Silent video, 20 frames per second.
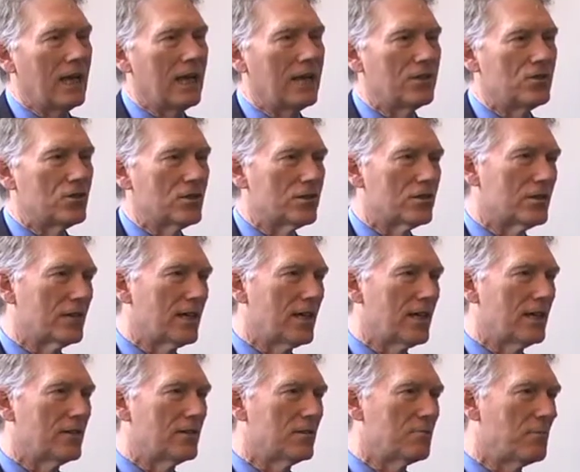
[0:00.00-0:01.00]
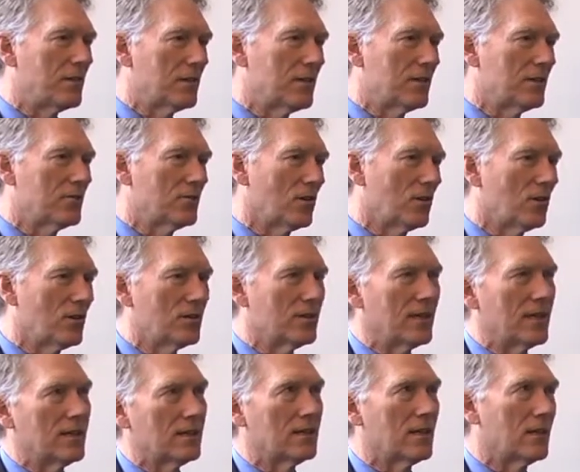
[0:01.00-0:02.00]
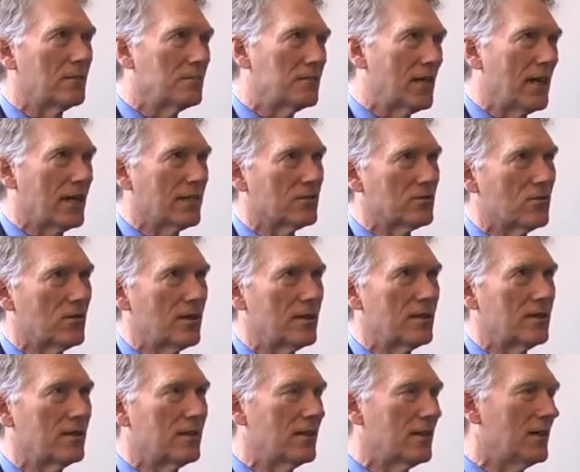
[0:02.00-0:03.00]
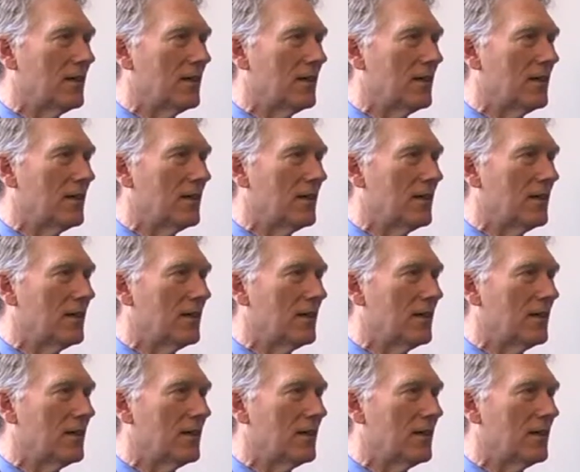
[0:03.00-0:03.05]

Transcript: And just again, because Earned Income Tax Credit